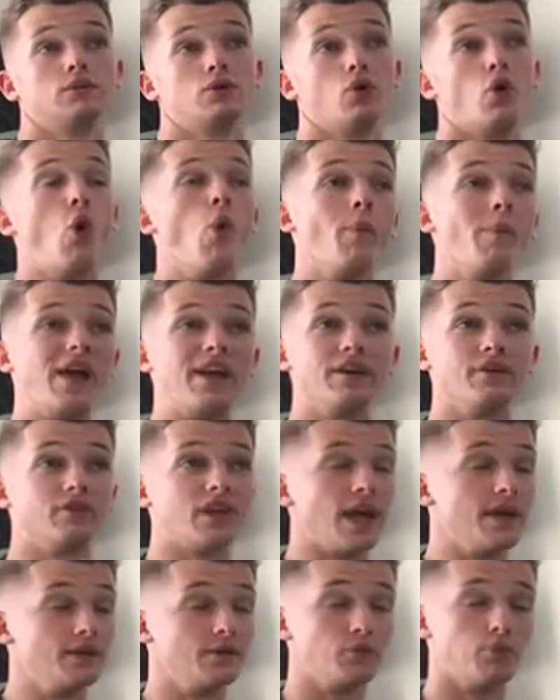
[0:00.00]
or may have
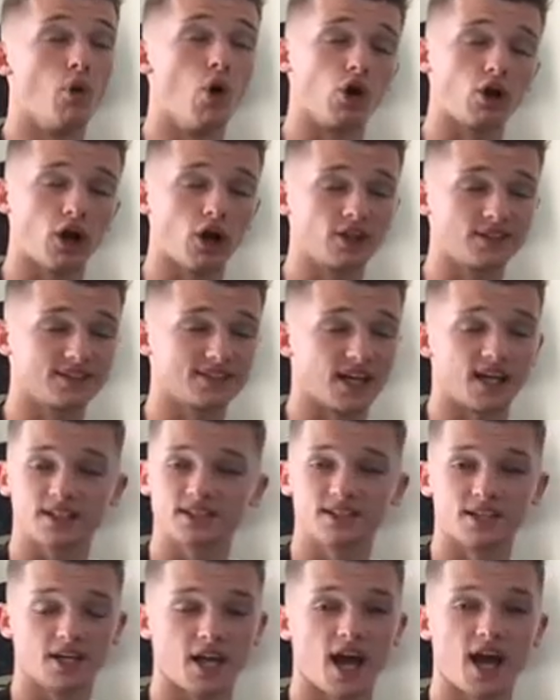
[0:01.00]
gained more
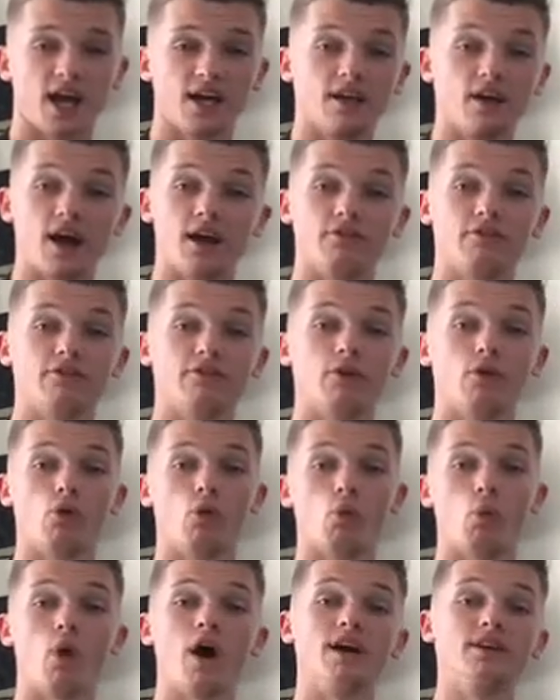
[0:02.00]
contacts than I have
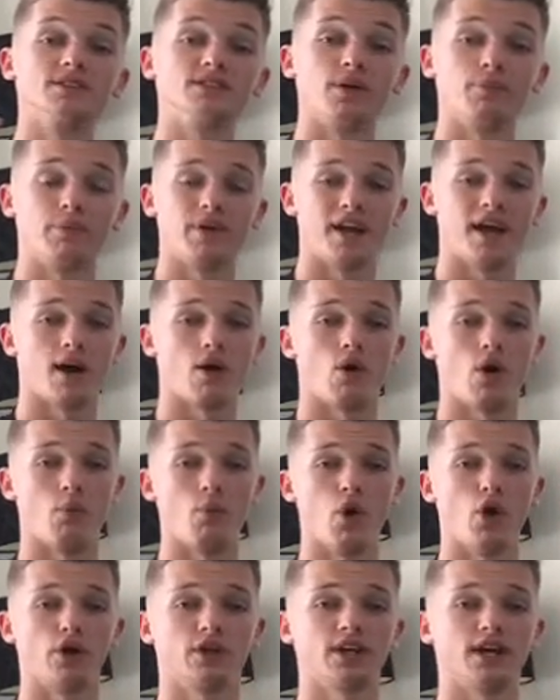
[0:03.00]
whilst I've been out on
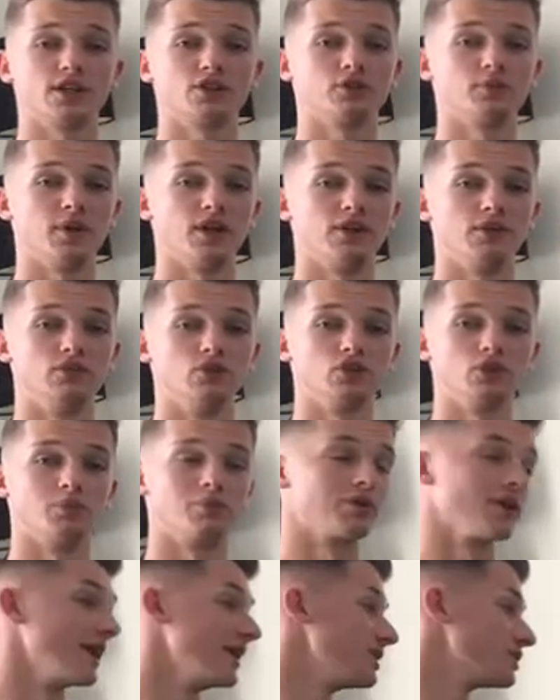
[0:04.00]
work experience and
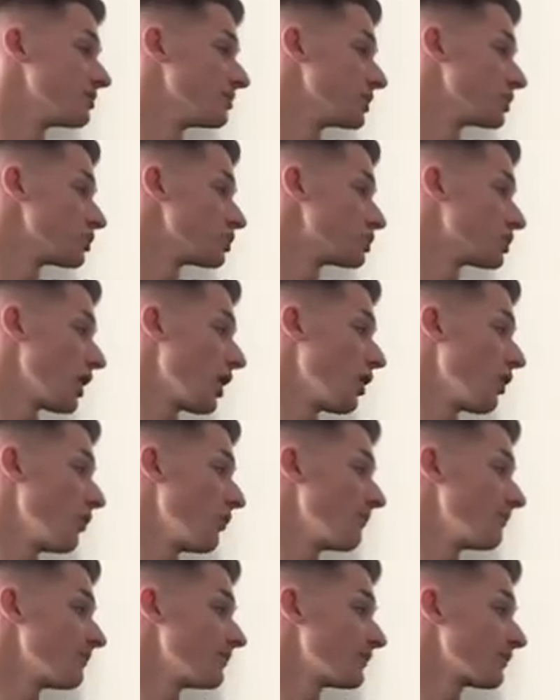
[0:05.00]
placement.
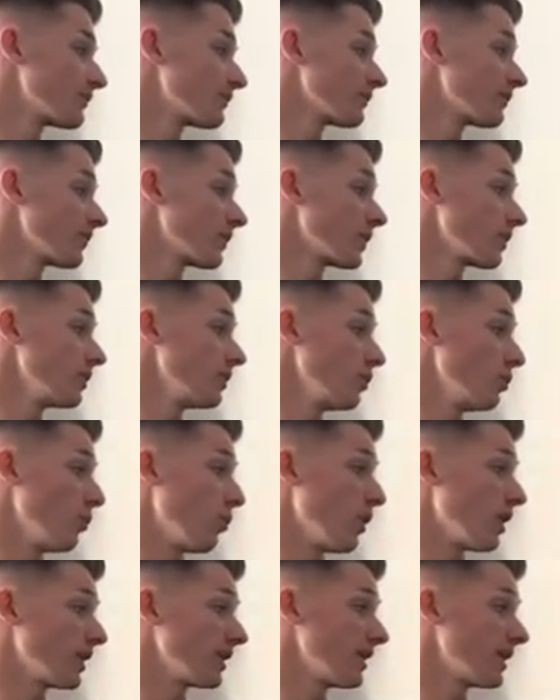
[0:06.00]
So
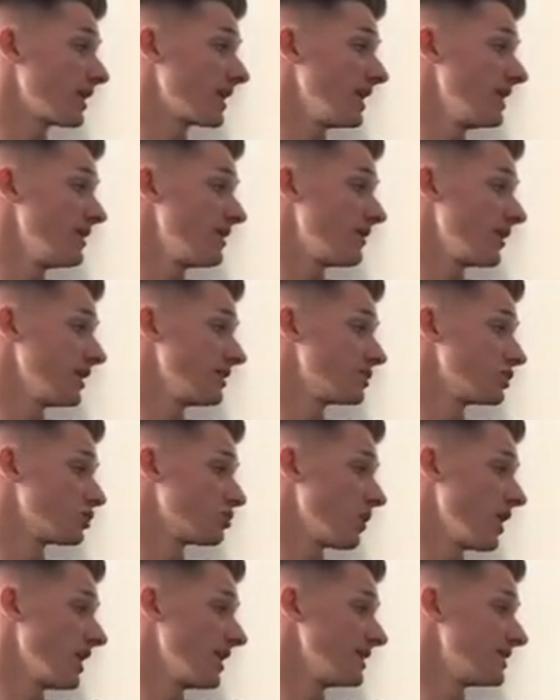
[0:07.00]
one of the key things as
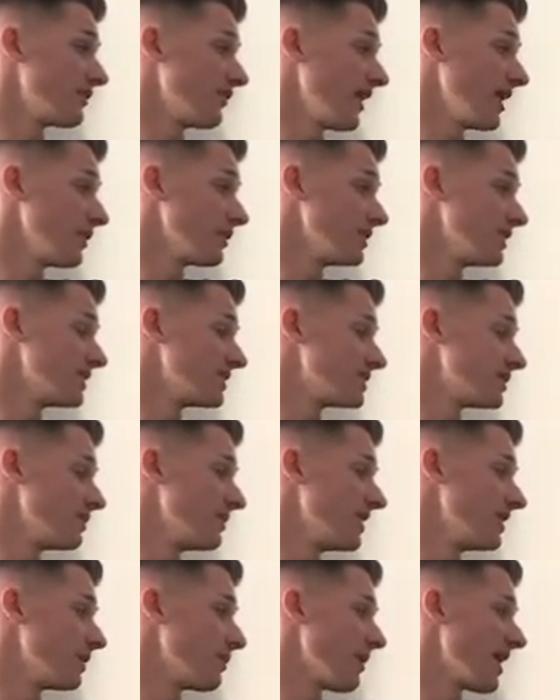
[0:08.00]
well is failure to
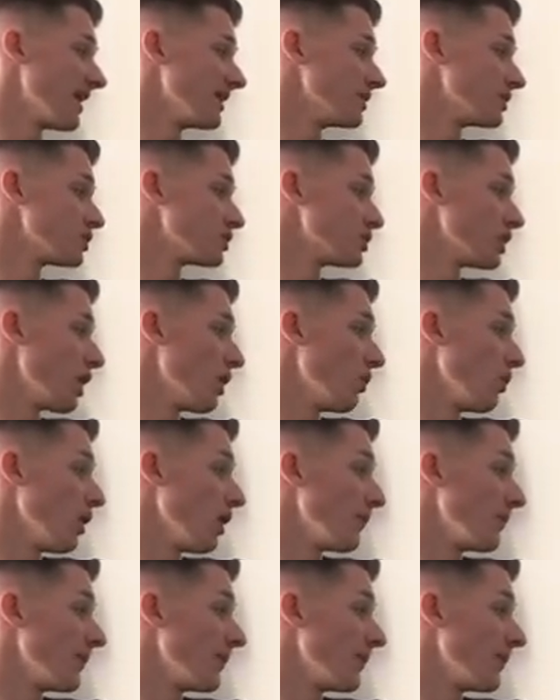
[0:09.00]
meet demands. So a